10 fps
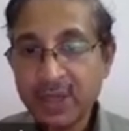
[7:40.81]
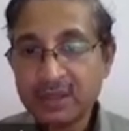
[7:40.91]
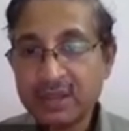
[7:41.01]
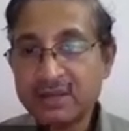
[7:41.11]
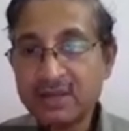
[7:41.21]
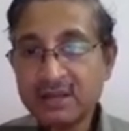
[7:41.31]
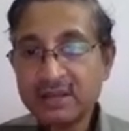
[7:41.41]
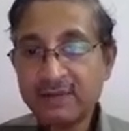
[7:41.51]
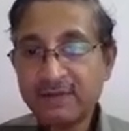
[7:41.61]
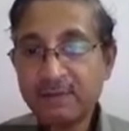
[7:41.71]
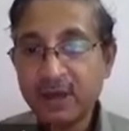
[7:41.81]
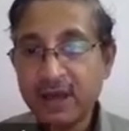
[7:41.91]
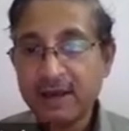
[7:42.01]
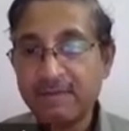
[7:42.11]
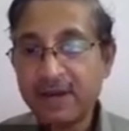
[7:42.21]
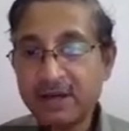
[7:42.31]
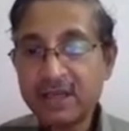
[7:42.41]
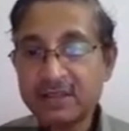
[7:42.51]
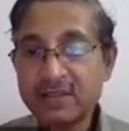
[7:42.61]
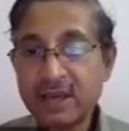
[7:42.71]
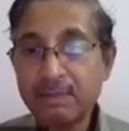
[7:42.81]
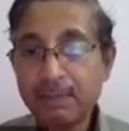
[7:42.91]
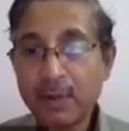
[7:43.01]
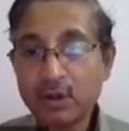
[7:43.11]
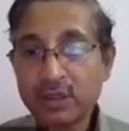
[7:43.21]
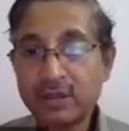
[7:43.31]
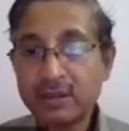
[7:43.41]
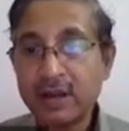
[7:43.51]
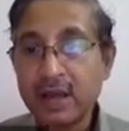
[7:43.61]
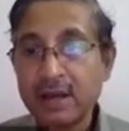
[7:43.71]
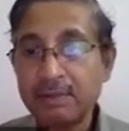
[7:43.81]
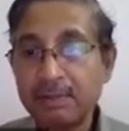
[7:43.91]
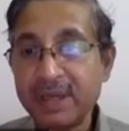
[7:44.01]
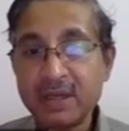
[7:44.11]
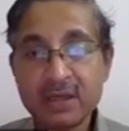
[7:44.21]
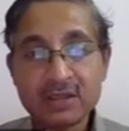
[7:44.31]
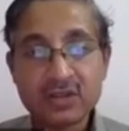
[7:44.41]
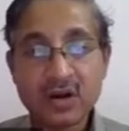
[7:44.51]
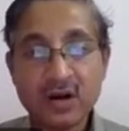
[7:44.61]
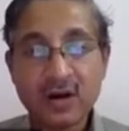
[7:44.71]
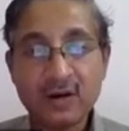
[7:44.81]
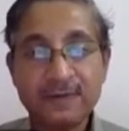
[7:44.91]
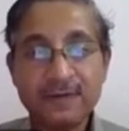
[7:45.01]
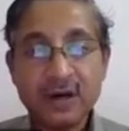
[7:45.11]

These are the various important pillars of